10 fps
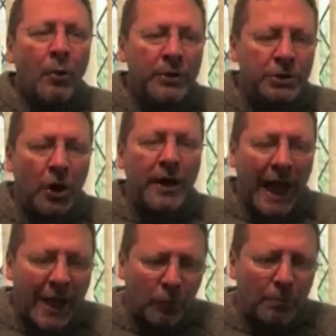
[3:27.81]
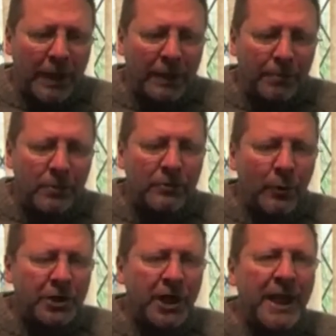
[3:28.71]
We try and help people
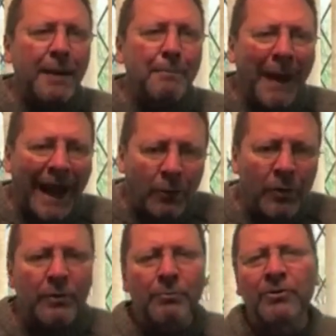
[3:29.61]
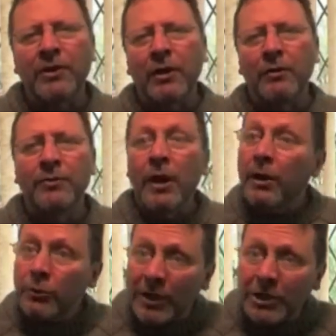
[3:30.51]
to actually empower themselves
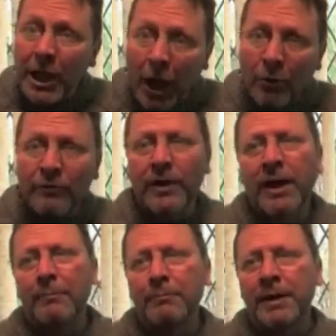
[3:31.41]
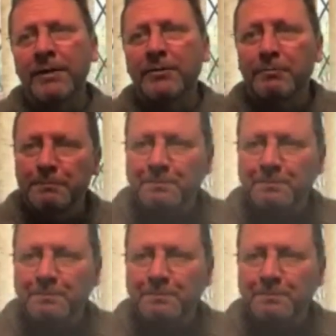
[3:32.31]
to actually overcome this.